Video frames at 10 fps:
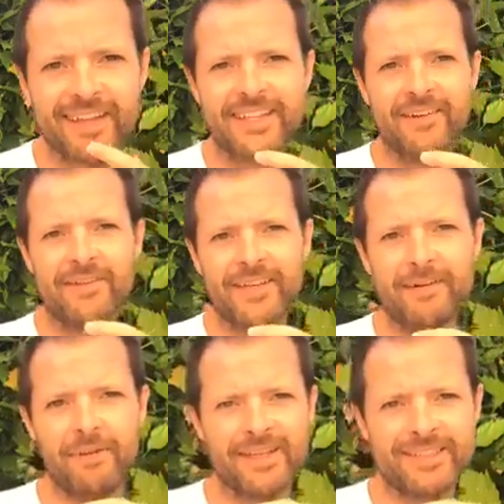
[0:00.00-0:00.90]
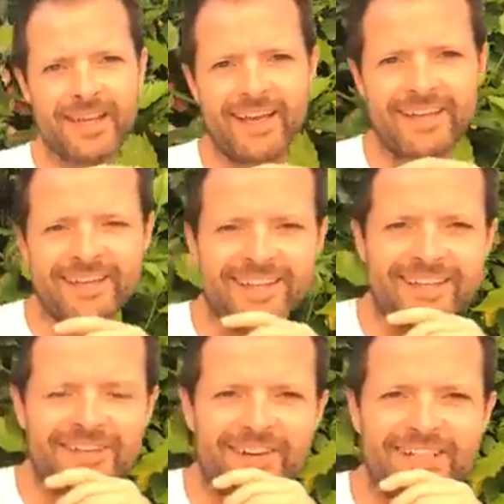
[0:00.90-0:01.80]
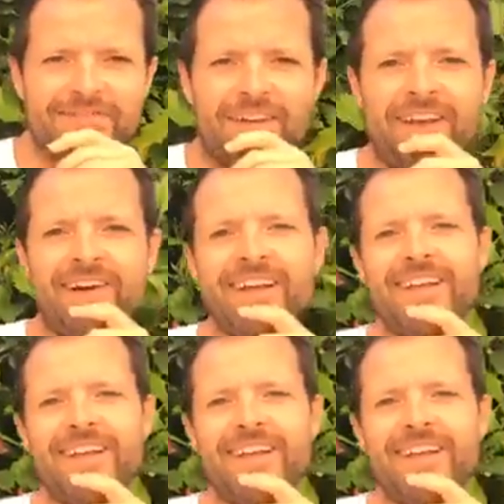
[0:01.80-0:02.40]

Give me a sign in your next video.